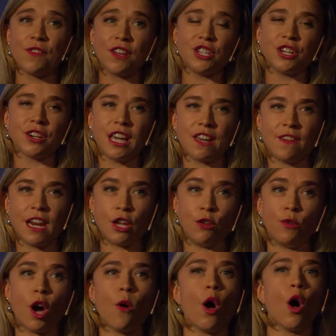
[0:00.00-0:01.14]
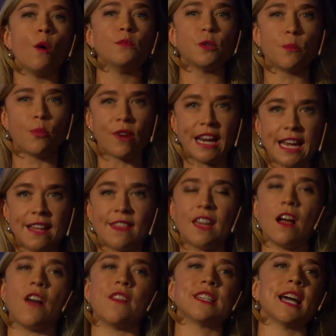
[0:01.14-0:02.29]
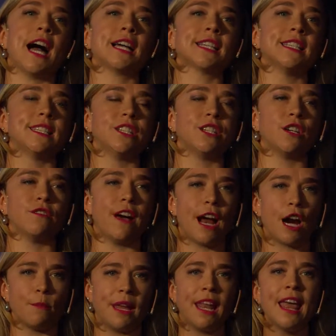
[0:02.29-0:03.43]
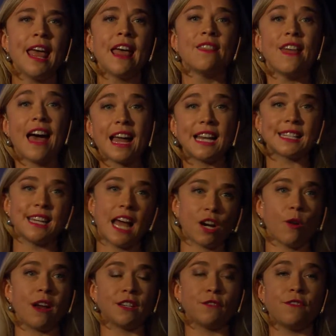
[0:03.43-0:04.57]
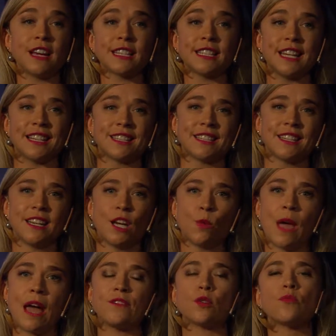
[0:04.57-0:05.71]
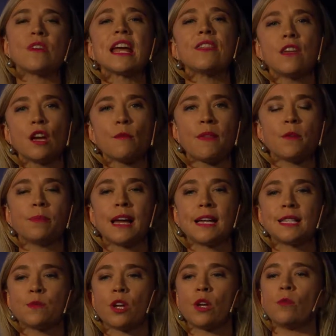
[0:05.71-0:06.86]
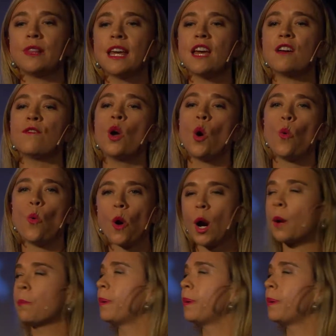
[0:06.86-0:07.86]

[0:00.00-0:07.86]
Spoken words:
that you're given and you go home to breathe in all the toxins in your environment, that is not going to fix it. We have to rethink about the places where you live, work,